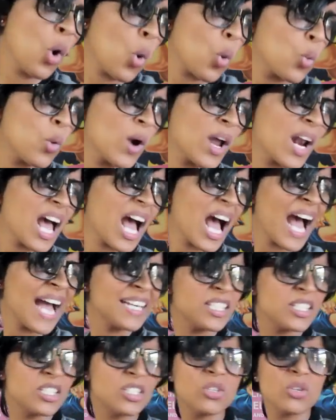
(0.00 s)
what
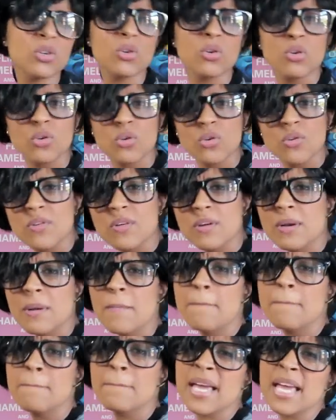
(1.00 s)
I do to
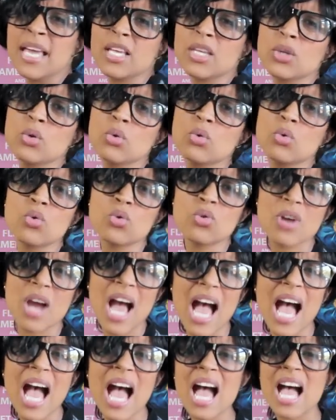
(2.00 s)
make you
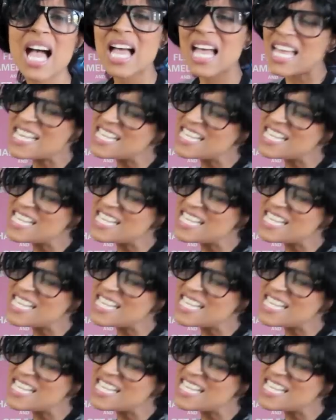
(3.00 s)
cry,